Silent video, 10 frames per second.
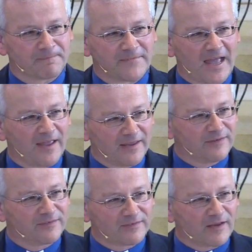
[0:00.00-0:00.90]
That
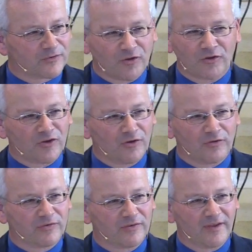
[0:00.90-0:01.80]
is such good
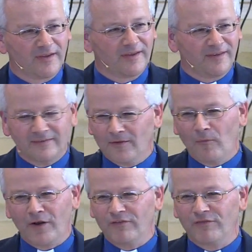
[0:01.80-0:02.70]
news. Isn't it
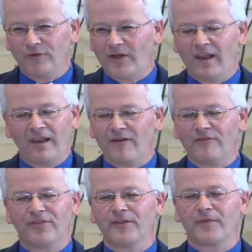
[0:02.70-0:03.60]
wonderful? I
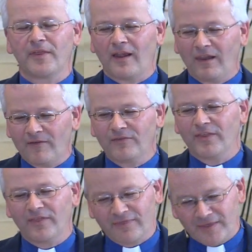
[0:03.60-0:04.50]
love
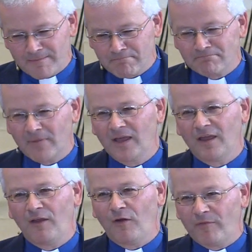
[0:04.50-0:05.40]
the theme
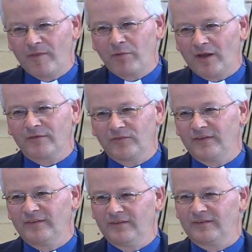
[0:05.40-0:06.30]
of the blood of
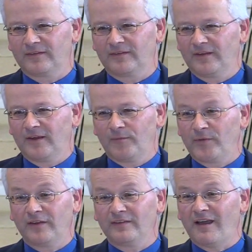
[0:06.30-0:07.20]
Jesus,
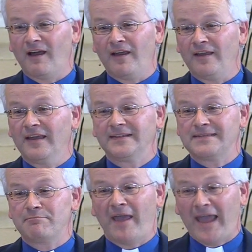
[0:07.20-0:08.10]
because I
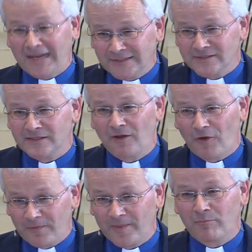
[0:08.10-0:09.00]
depend
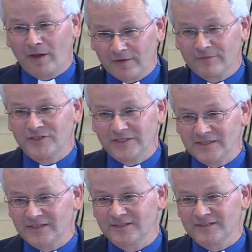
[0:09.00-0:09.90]
on the blood of
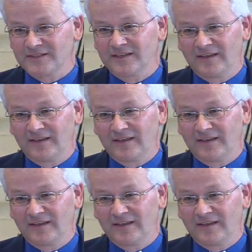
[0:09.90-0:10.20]
Jesus.